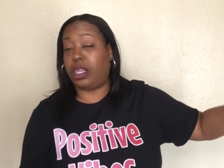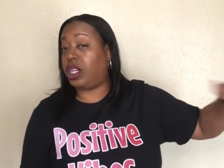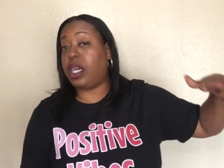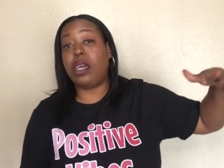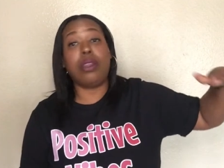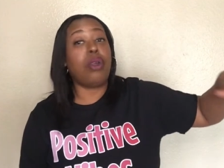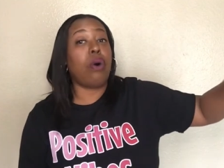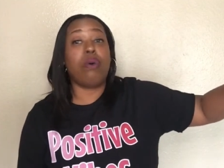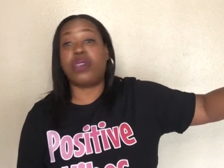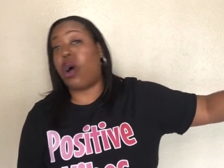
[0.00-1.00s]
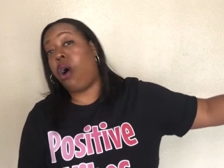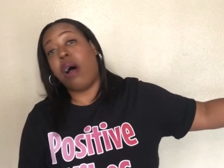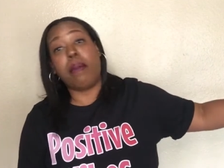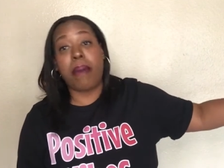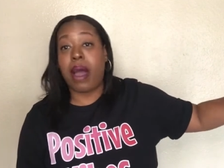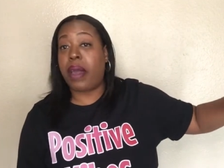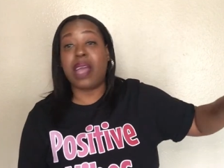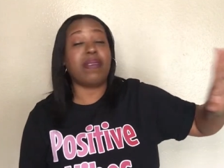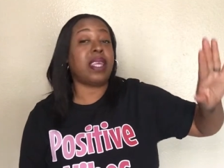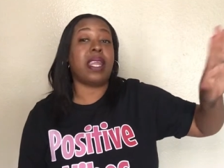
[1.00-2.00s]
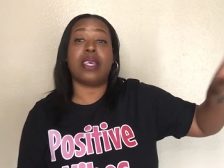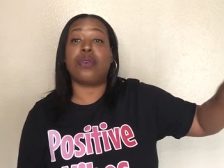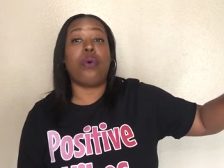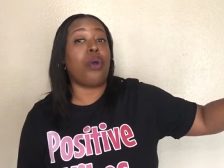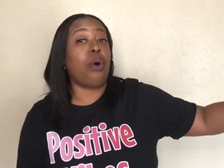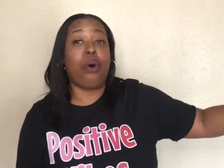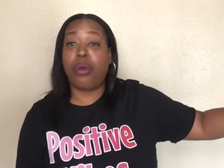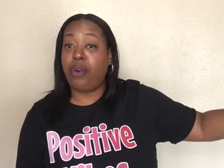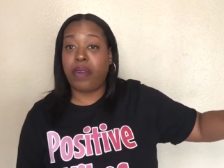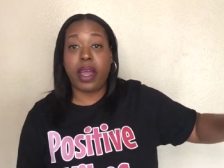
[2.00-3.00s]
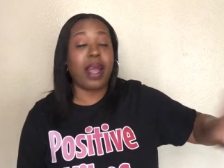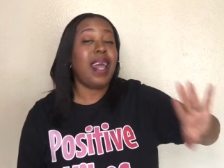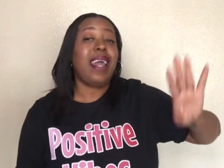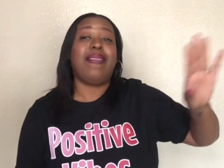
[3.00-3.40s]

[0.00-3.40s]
She knows all about everything that's going on over there.